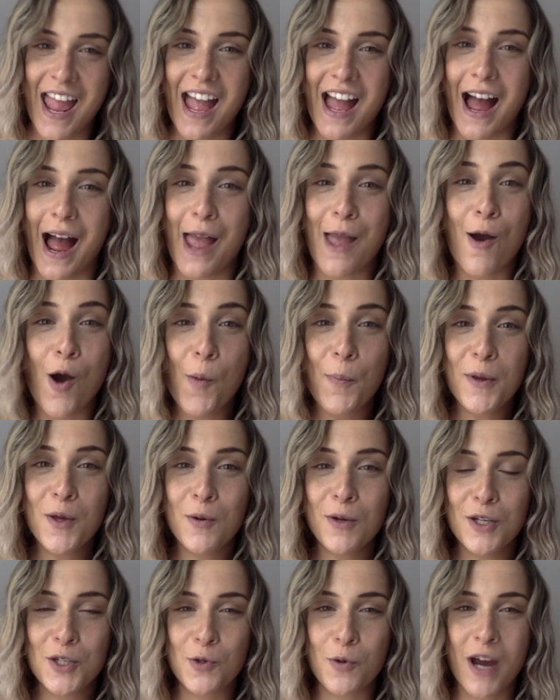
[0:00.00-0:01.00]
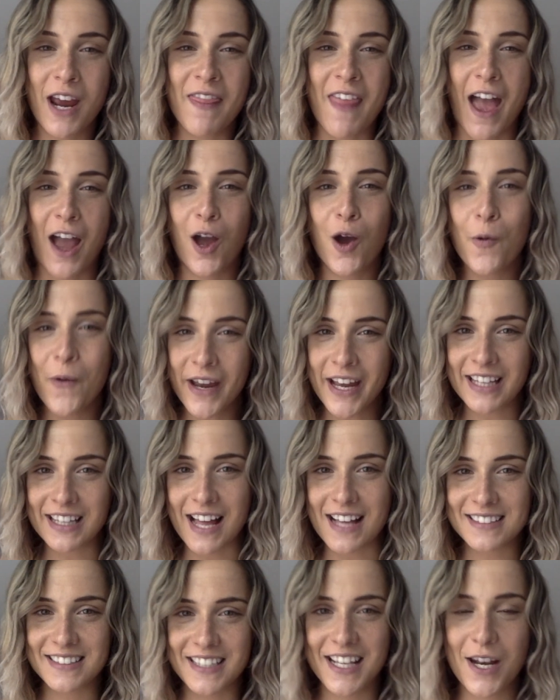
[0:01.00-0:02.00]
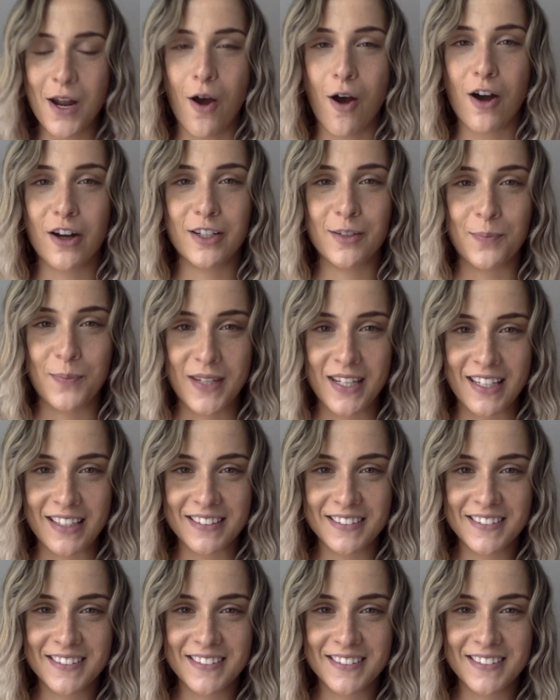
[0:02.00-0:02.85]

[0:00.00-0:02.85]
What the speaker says: I hope you enjoyed that quick lesson on bees.